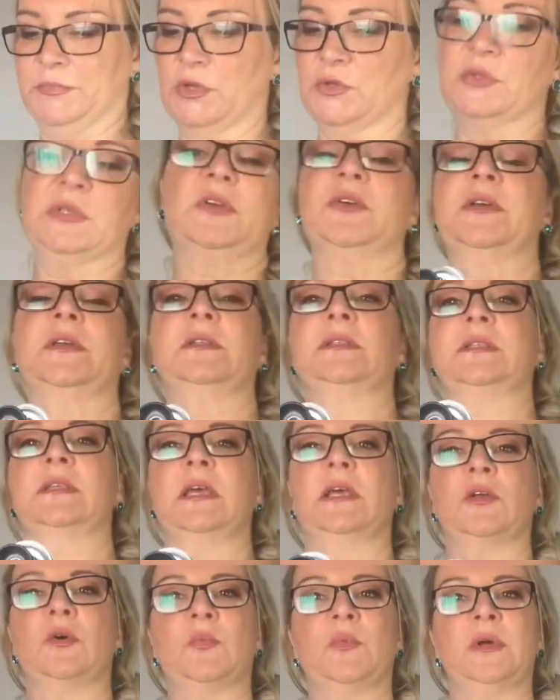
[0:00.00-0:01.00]
oh sorry, it's the
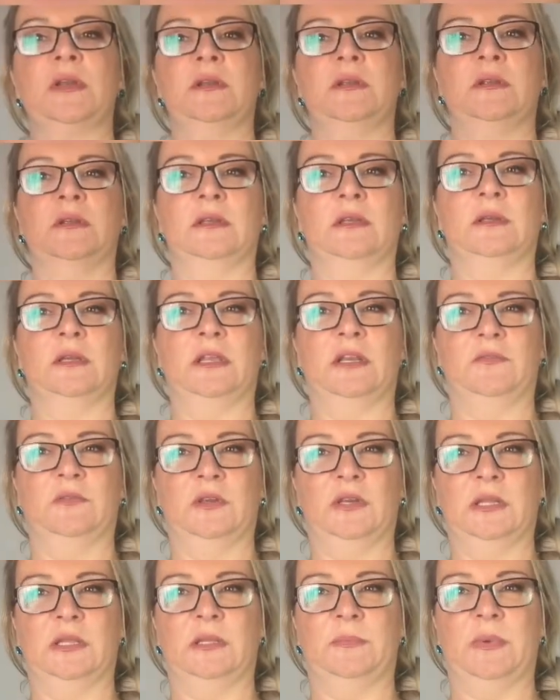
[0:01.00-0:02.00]
adult one, and if you
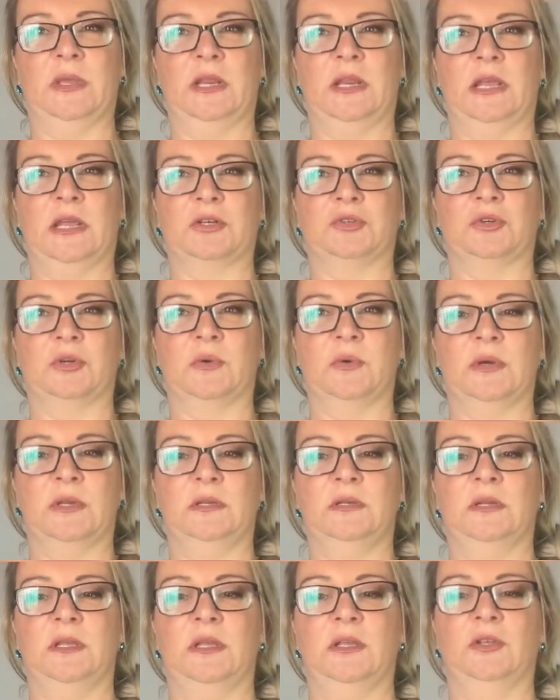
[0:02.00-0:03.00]
need the pediatric
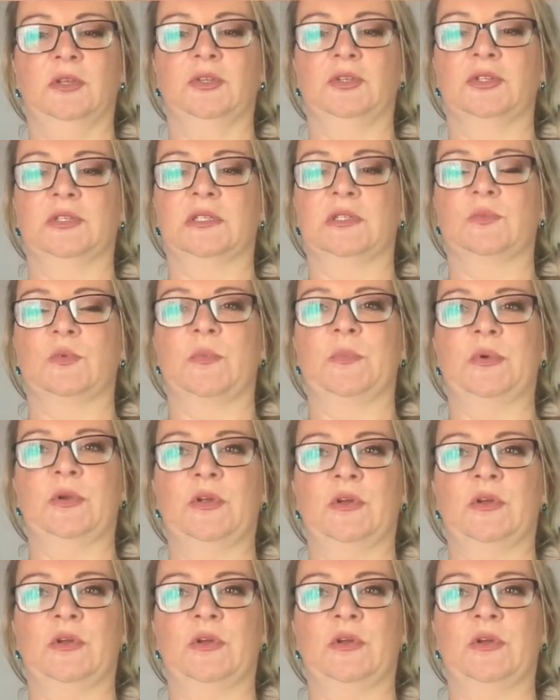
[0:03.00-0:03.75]
one, you just swap it